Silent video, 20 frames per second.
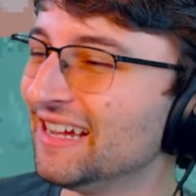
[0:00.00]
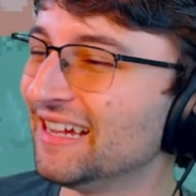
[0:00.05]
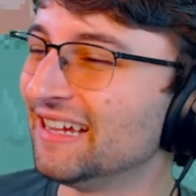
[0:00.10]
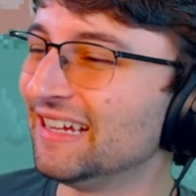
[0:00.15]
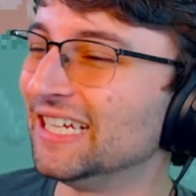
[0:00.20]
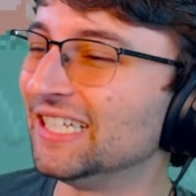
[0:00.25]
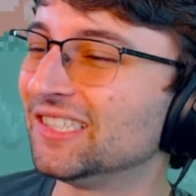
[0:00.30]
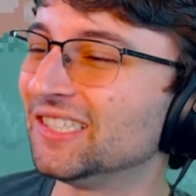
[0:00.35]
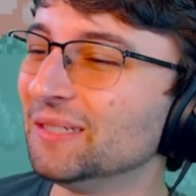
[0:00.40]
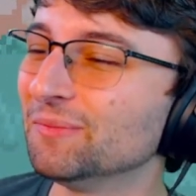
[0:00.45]

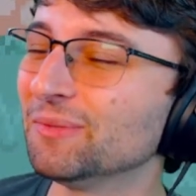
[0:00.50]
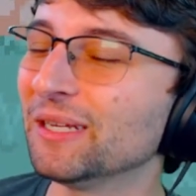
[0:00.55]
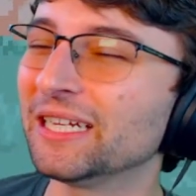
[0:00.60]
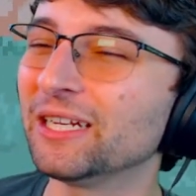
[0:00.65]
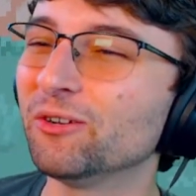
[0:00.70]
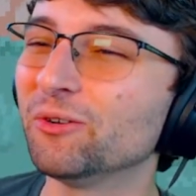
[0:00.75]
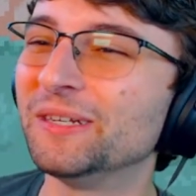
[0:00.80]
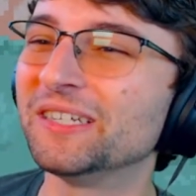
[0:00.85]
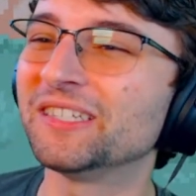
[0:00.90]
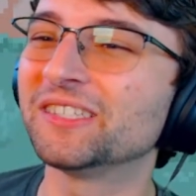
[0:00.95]
It seems like
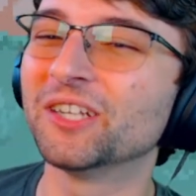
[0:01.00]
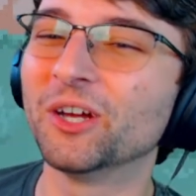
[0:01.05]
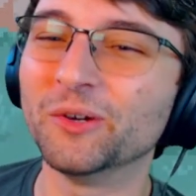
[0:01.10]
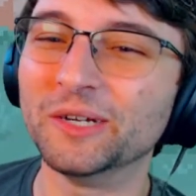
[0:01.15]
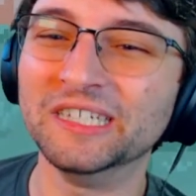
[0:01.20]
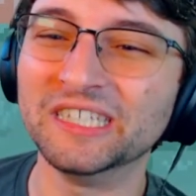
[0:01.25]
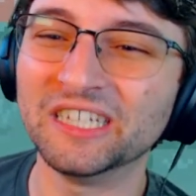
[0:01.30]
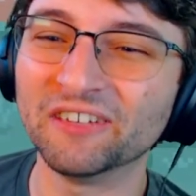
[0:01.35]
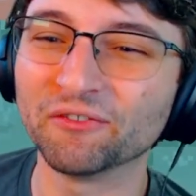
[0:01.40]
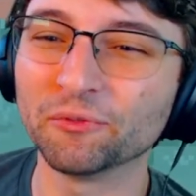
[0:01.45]
it would be so
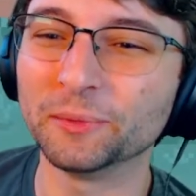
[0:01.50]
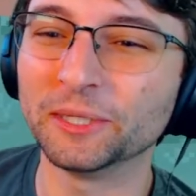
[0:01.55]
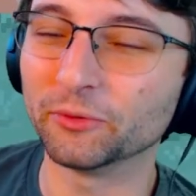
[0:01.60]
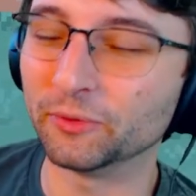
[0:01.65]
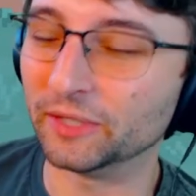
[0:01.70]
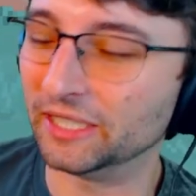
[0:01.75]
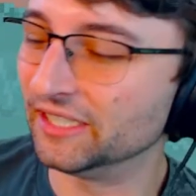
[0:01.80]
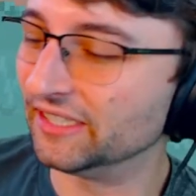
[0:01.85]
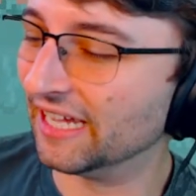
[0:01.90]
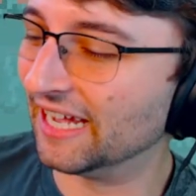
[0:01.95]
easy for me to
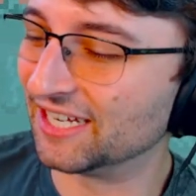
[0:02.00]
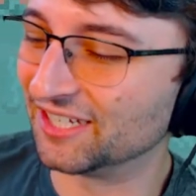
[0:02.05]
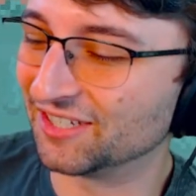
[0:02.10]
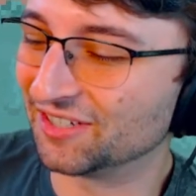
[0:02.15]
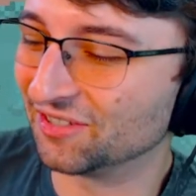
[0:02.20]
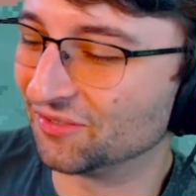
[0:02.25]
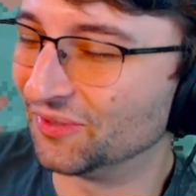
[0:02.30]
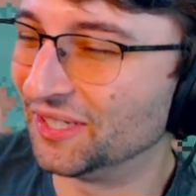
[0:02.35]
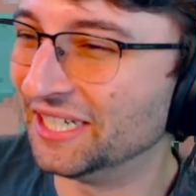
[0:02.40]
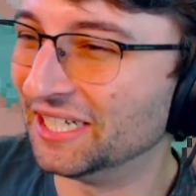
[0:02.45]
read that and
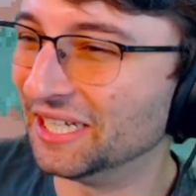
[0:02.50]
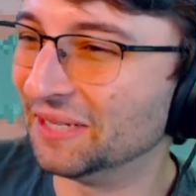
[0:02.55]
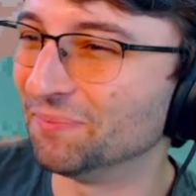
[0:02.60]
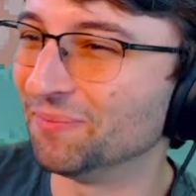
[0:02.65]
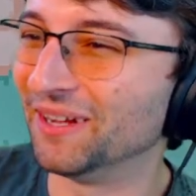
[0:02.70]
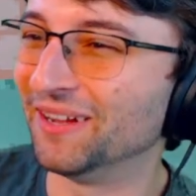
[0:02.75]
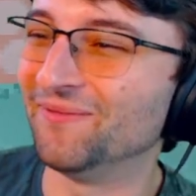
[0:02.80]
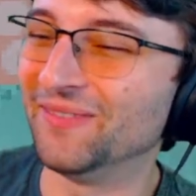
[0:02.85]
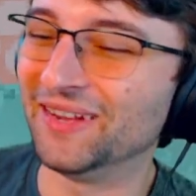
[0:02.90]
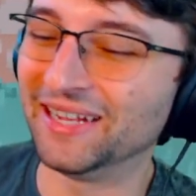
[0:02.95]
just read it,
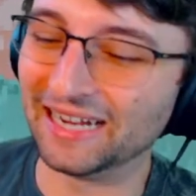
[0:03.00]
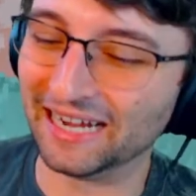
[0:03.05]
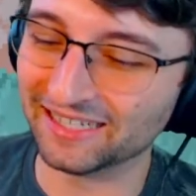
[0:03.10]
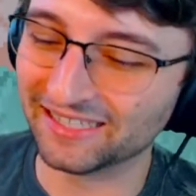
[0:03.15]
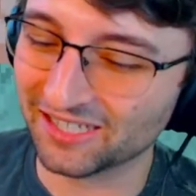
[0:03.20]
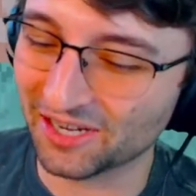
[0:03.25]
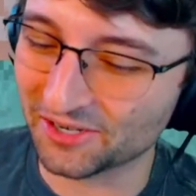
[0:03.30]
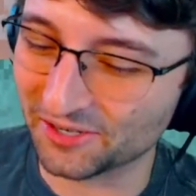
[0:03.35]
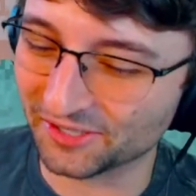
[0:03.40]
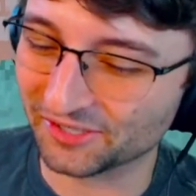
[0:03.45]
but man, I
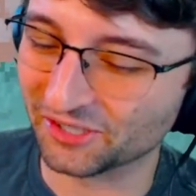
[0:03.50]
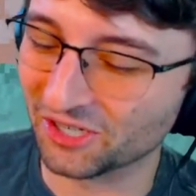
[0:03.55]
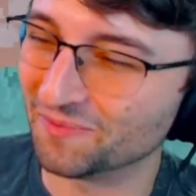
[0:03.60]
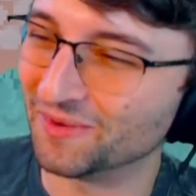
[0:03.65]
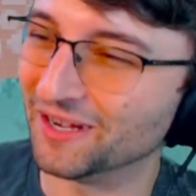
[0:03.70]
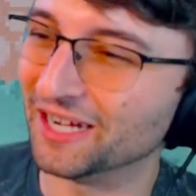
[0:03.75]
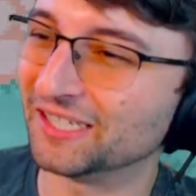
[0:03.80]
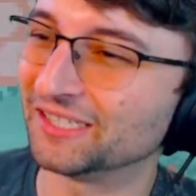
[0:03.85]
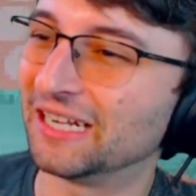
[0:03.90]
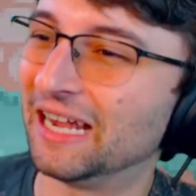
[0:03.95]
stutter so
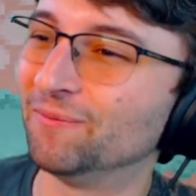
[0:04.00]
much.